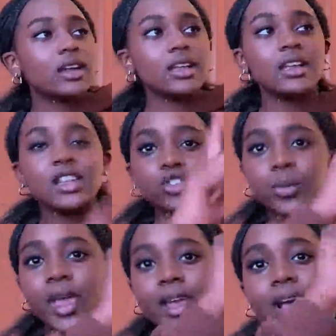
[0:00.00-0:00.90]
Each
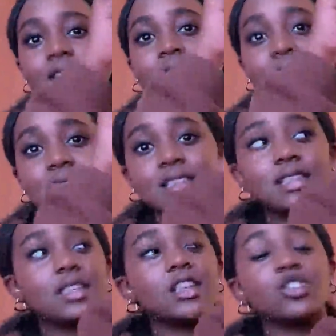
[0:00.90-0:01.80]
peg has a
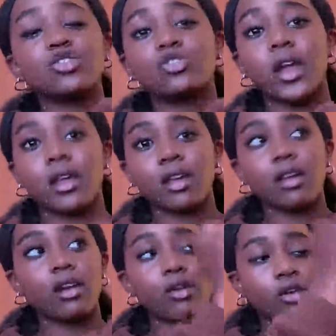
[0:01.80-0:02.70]
designated string
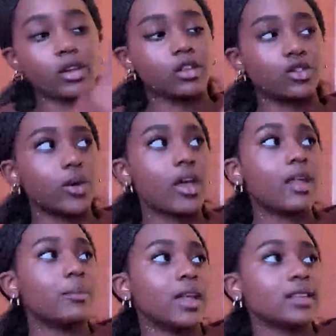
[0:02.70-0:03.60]
according to it,
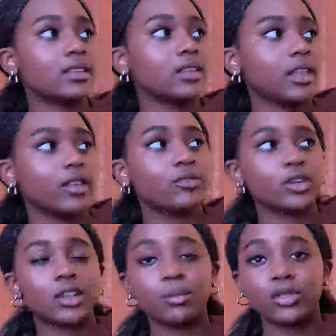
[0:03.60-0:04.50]
and basically for
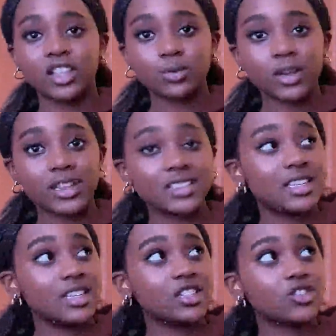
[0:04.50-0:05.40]
example this one is the
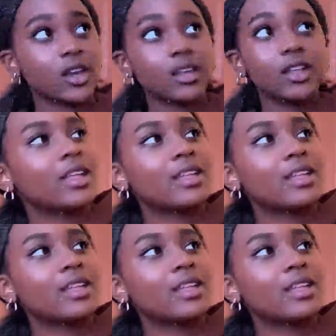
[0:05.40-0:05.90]
E string.